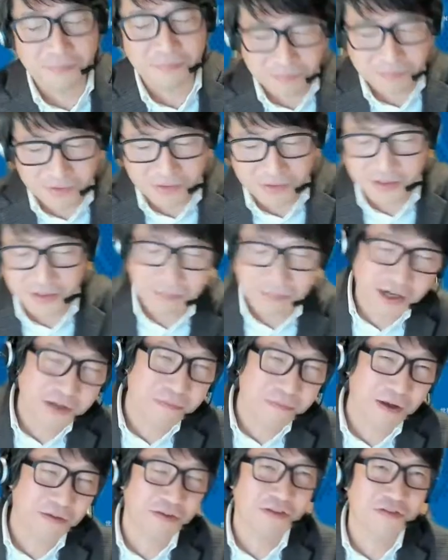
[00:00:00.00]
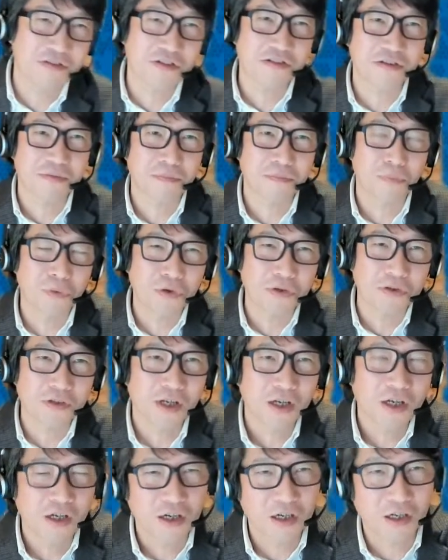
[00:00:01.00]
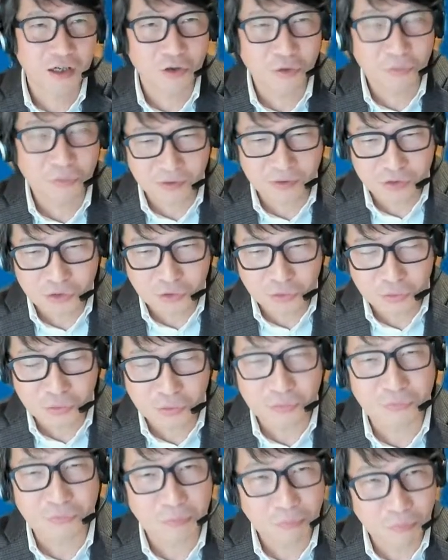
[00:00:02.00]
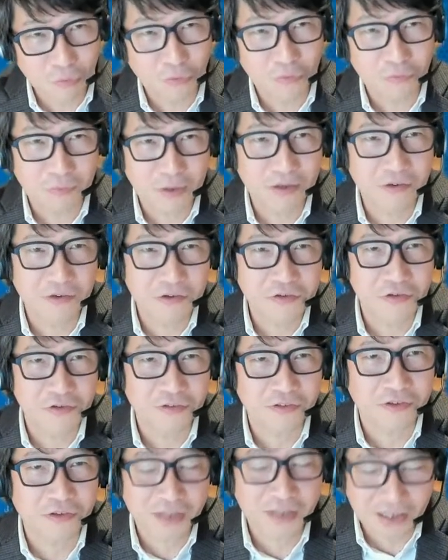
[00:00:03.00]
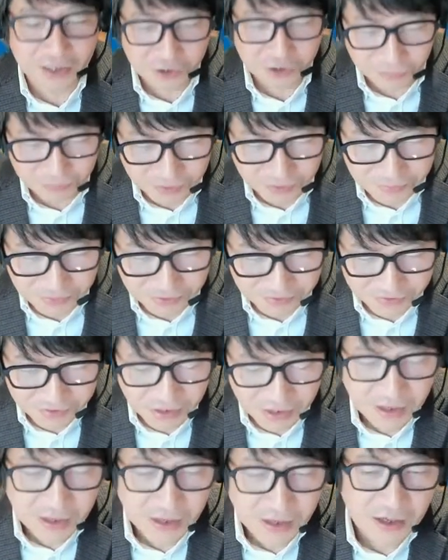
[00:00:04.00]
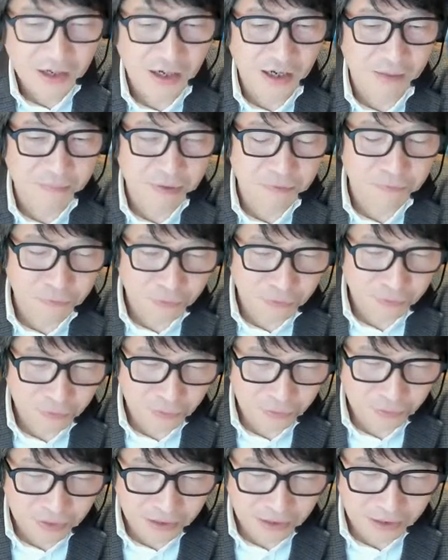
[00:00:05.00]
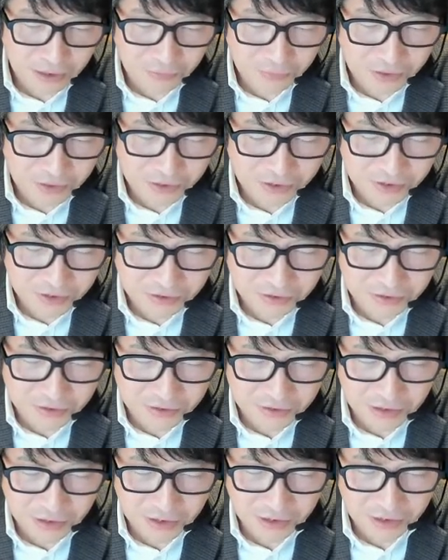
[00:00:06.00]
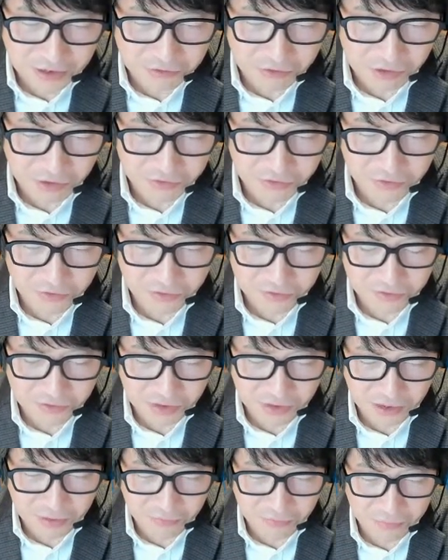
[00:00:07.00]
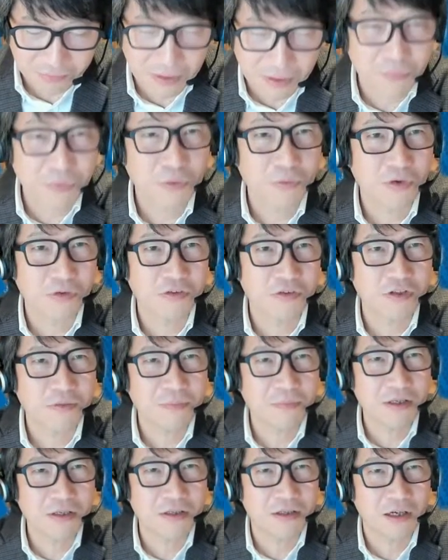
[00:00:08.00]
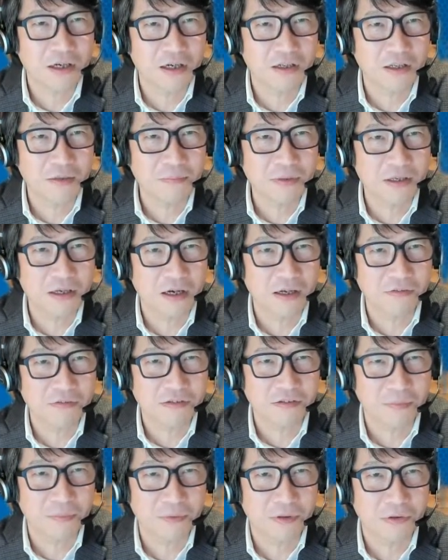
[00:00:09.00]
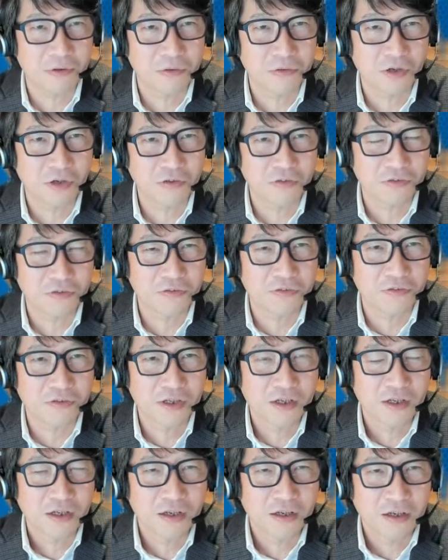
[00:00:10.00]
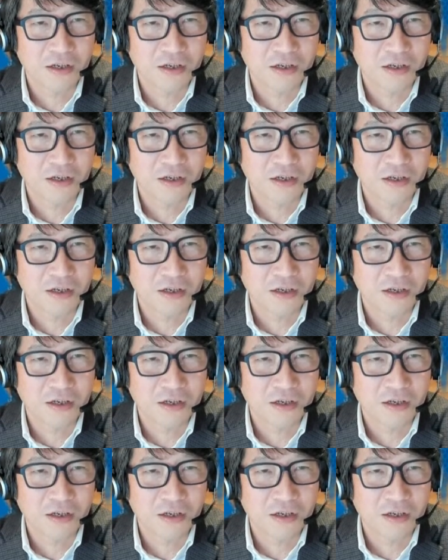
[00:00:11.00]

the main messages and point of the new report. Very interesting. Thank you very much. Before reading the questions from our viewers, let me ask several questions.